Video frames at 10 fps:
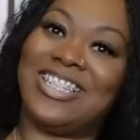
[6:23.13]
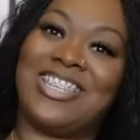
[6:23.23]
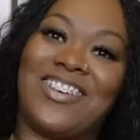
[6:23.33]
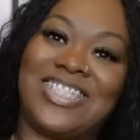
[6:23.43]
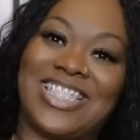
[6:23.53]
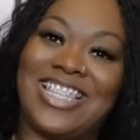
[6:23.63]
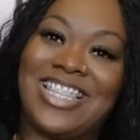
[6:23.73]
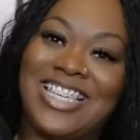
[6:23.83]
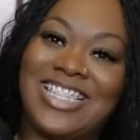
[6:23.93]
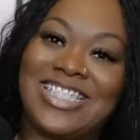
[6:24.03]
Do y'all see
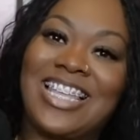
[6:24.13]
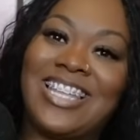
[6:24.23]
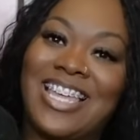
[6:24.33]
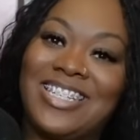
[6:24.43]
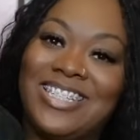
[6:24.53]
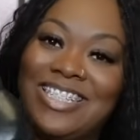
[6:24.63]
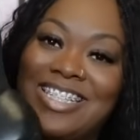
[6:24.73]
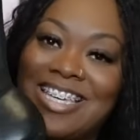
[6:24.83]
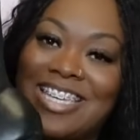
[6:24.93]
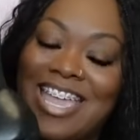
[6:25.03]
these? Like,
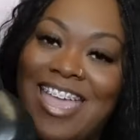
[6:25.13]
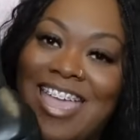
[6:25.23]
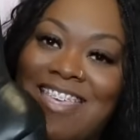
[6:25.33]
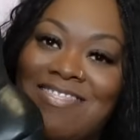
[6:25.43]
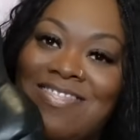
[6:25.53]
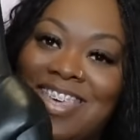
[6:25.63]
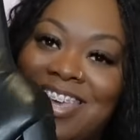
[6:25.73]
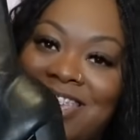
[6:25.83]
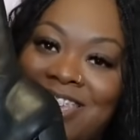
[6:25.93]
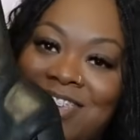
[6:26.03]
look at
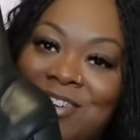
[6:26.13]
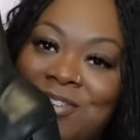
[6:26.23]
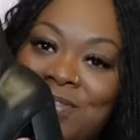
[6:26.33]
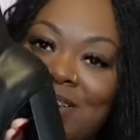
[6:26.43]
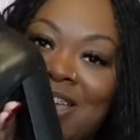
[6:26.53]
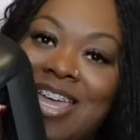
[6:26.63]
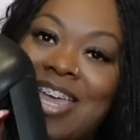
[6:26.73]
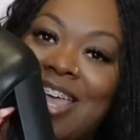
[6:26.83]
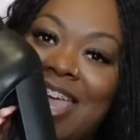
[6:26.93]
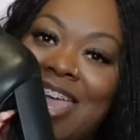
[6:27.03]
the heel
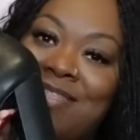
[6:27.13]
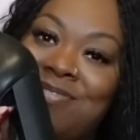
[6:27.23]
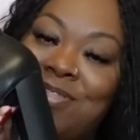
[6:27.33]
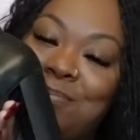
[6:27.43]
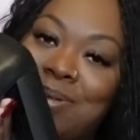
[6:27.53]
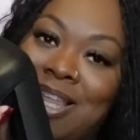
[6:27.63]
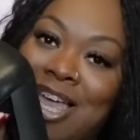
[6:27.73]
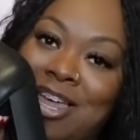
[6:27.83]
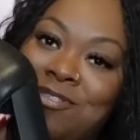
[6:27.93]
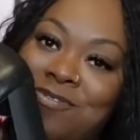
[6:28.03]
and the
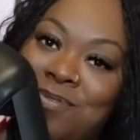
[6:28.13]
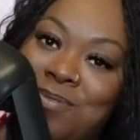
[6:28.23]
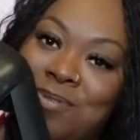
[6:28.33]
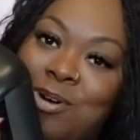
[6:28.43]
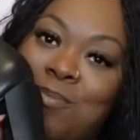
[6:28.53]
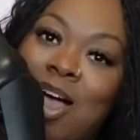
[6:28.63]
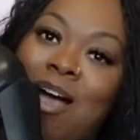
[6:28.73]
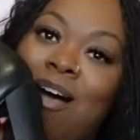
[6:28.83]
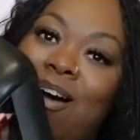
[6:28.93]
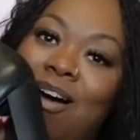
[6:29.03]
platform
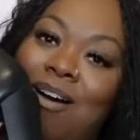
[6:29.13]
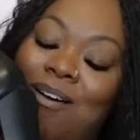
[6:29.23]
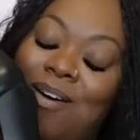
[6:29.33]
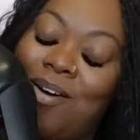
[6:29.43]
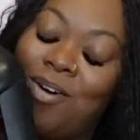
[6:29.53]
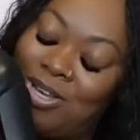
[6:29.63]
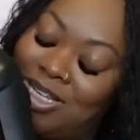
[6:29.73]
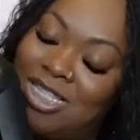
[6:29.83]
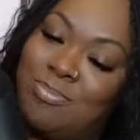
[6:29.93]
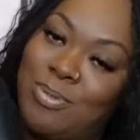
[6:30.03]
on
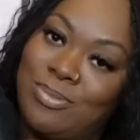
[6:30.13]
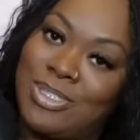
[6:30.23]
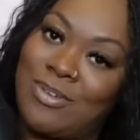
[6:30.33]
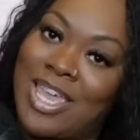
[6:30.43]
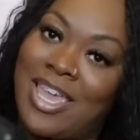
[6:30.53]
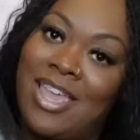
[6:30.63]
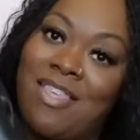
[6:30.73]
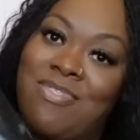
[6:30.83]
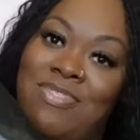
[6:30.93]
these boots, okay?